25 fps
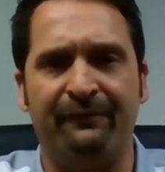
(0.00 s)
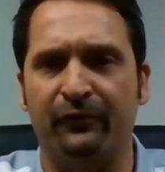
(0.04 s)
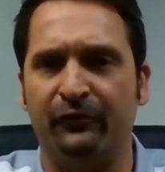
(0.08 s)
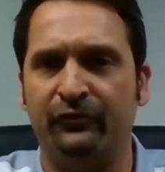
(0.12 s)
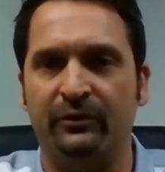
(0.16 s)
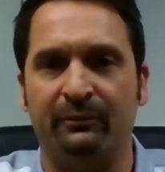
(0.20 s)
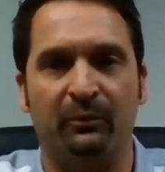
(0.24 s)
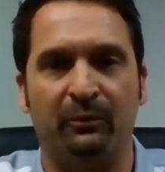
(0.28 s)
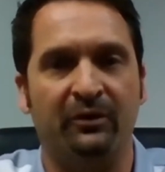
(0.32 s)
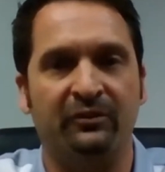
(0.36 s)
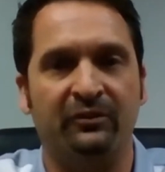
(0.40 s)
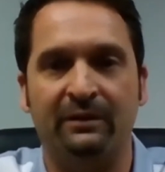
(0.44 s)
For
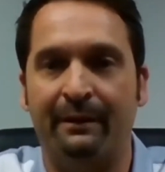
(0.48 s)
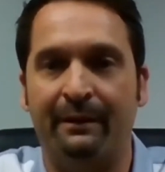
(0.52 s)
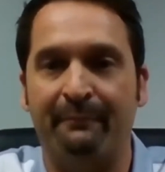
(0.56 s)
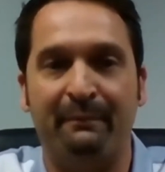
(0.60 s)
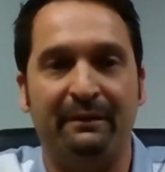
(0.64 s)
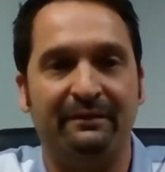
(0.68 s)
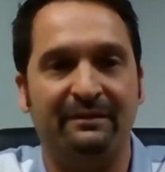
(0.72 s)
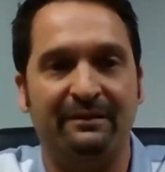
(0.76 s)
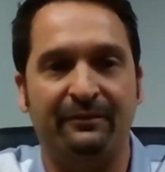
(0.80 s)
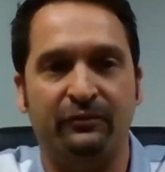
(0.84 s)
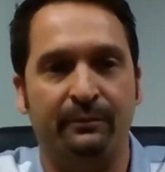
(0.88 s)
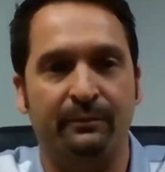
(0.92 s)
some reason, I
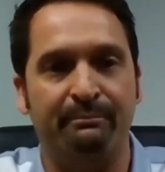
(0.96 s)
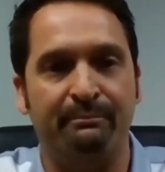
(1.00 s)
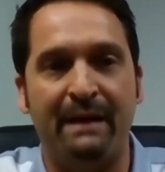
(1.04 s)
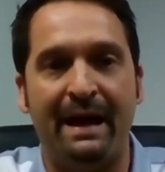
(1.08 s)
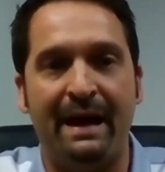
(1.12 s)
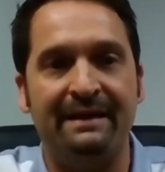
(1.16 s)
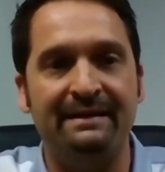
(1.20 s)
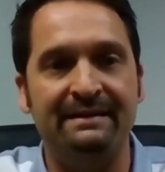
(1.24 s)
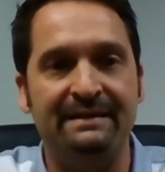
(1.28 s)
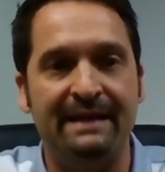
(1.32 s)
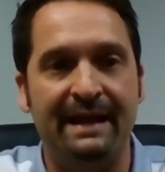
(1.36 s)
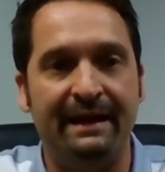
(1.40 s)
must have some
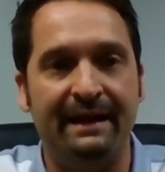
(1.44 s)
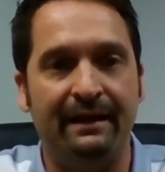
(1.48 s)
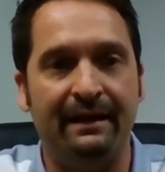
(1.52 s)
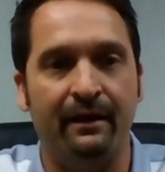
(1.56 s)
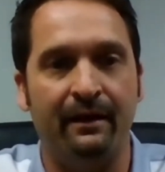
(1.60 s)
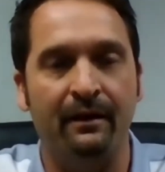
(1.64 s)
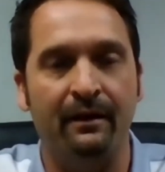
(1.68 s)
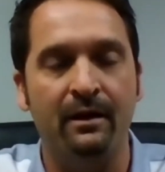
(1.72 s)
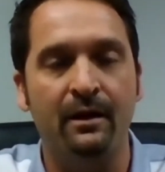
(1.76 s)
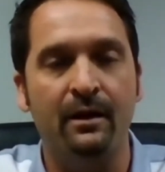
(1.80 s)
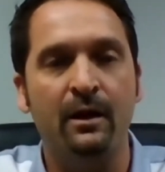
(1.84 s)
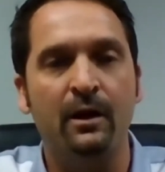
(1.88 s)
bad
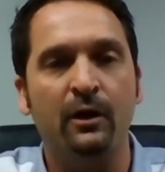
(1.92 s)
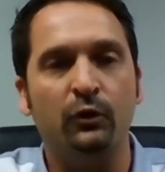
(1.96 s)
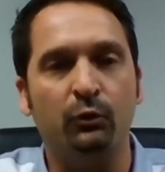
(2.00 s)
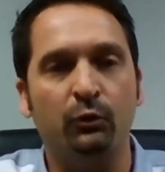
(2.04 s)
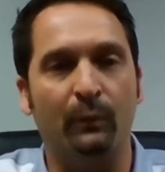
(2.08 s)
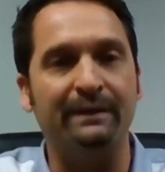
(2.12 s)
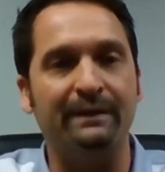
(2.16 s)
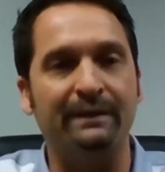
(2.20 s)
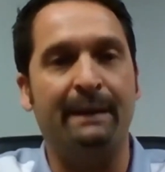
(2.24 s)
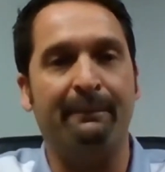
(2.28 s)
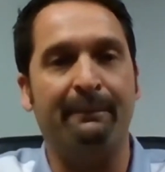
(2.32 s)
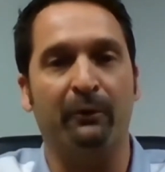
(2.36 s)
data.
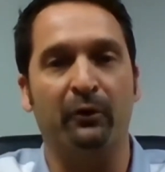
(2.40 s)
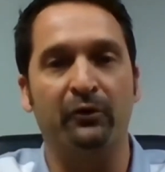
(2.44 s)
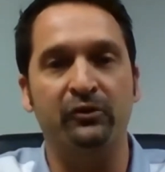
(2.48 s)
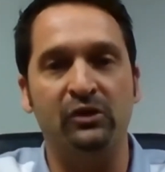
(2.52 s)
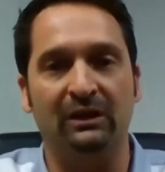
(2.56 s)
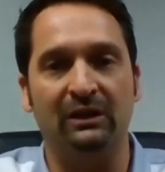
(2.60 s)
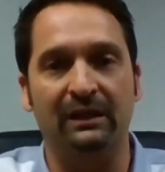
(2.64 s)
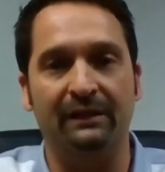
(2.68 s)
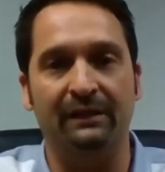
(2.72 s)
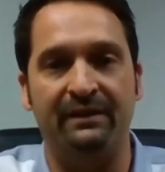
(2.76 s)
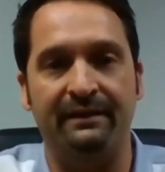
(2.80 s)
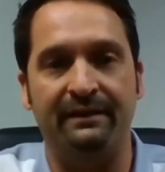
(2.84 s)
What neighborhood do
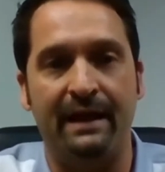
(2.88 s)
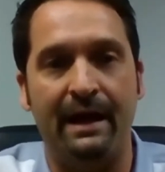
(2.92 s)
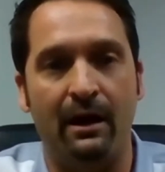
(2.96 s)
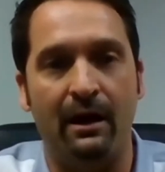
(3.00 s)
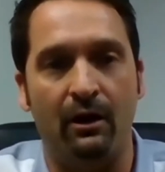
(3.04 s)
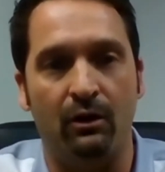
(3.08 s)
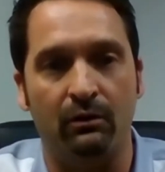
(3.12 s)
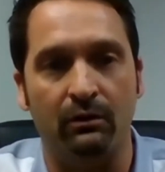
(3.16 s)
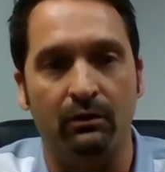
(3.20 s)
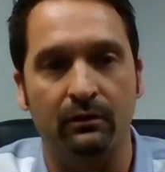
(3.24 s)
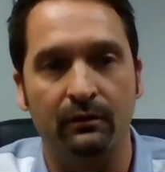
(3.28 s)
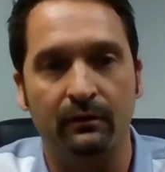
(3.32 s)
you live in
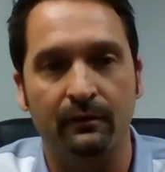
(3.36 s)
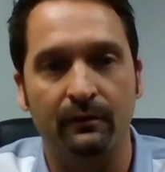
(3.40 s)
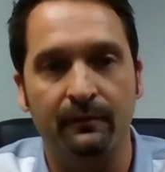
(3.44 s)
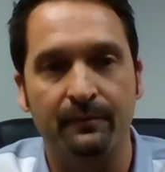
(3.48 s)
now?